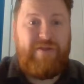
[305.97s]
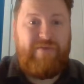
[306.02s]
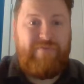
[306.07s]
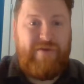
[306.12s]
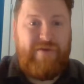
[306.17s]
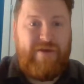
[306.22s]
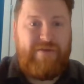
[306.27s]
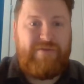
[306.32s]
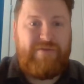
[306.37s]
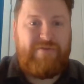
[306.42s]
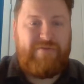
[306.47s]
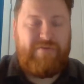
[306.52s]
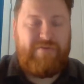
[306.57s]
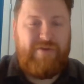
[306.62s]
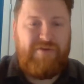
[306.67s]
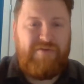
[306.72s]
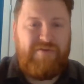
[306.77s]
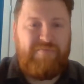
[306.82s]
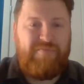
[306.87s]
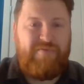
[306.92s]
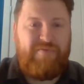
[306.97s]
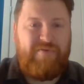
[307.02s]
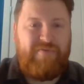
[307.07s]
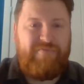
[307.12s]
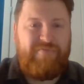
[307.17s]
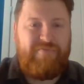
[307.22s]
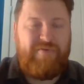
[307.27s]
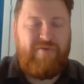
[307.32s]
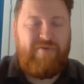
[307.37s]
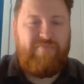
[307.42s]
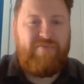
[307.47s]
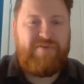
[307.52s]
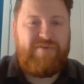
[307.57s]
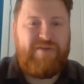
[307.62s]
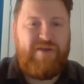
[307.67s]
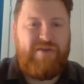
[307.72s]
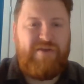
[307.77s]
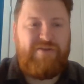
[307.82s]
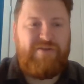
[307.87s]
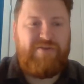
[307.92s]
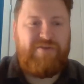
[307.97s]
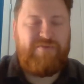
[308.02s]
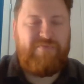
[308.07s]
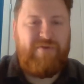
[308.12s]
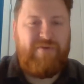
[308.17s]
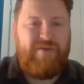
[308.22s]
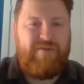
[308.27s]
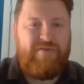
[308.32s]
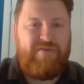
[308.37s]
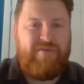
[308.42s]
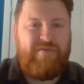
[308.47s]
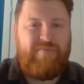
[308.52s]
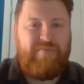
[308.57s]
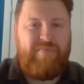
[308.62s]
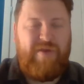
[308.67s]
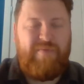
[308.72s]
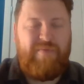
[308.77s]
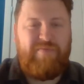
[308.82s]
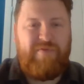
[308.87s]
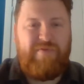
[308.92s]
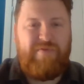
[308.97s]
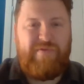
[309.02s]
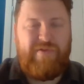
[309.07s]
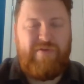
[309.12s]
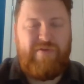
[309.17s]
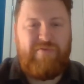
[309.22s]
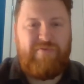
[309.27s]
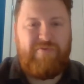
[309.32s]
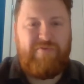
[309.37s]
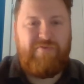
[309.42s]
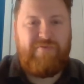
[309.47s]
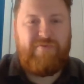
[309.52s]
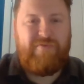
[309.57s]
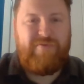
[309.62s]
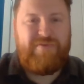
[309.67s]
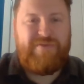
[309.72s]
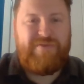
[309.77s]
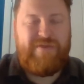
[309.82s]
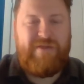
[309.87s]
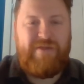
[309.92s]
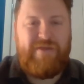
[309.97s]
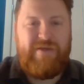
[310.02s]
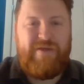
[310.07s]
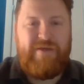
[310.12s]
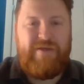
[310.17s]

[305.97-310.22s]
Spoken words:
have had a number of conversations with people in the local authority,